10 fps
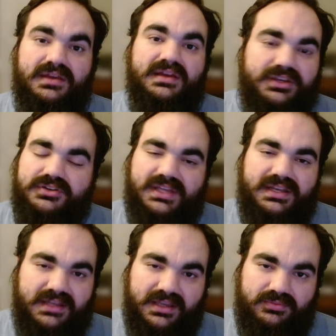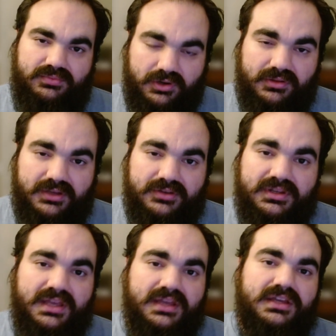In your day to day workload,
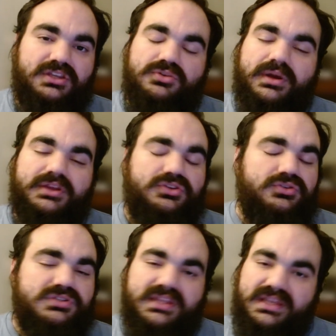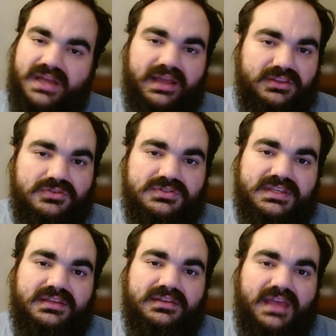you are usually not
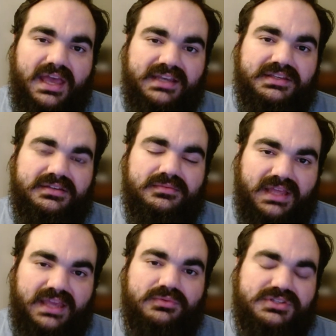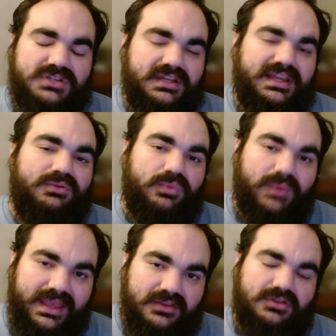using any language on a
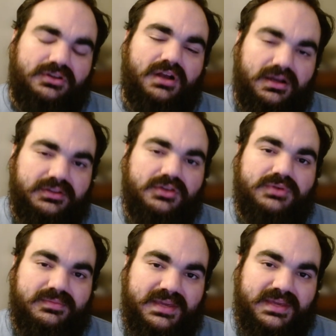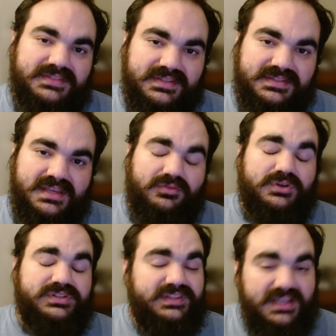regular, ongoing basis. Of
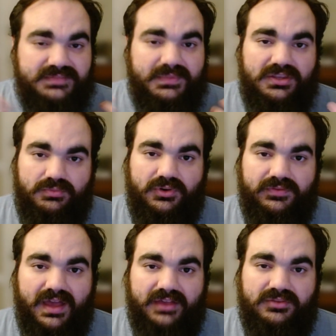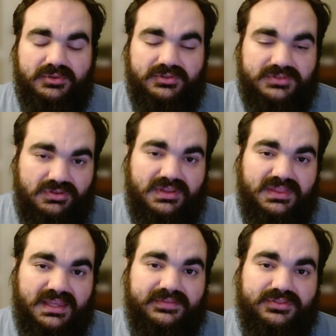course, it does make you more valuable, so you can
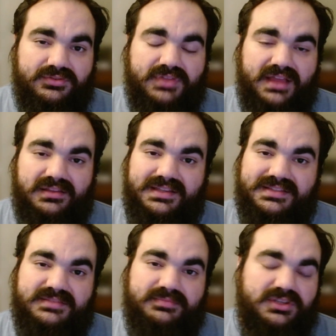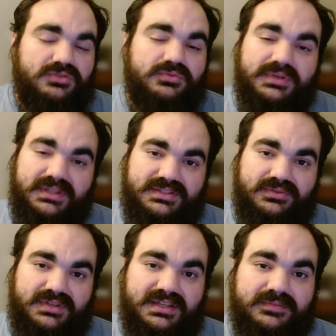think of it through that lens, but you really
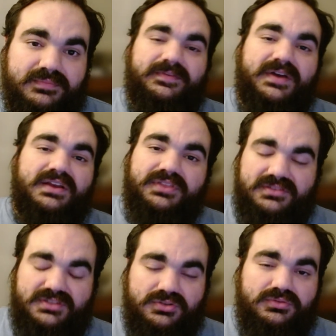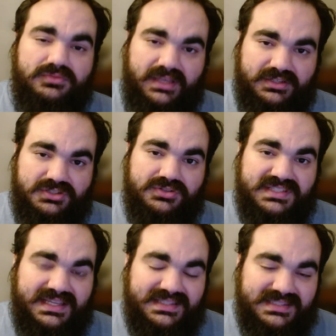don't need it. The final two
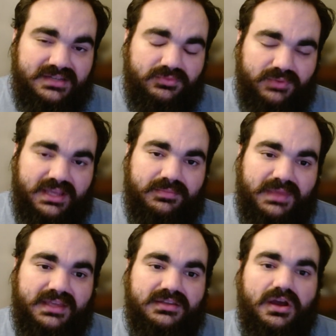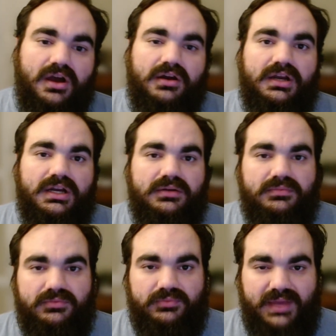industries I didn't recommend are
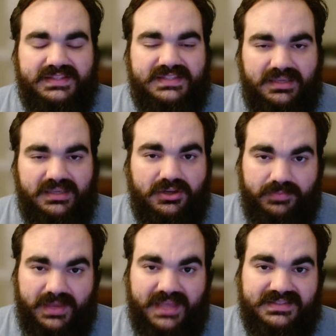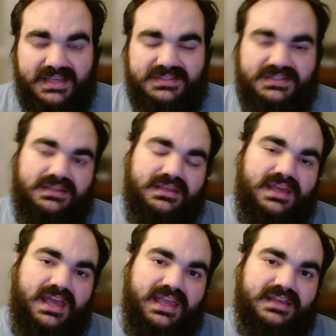red teaming or pen testing
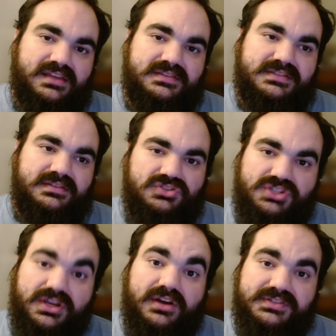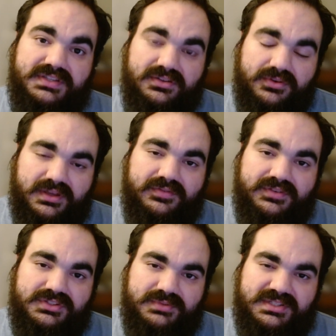and GRC or
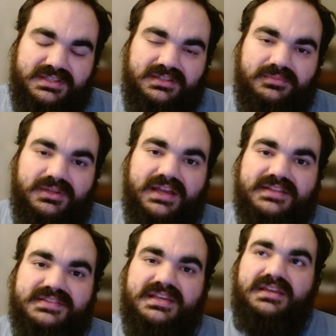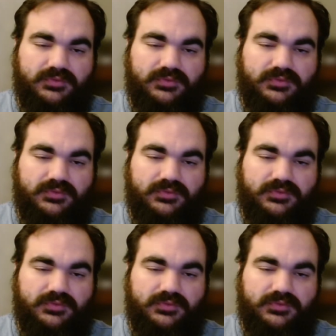governance risk and compliance.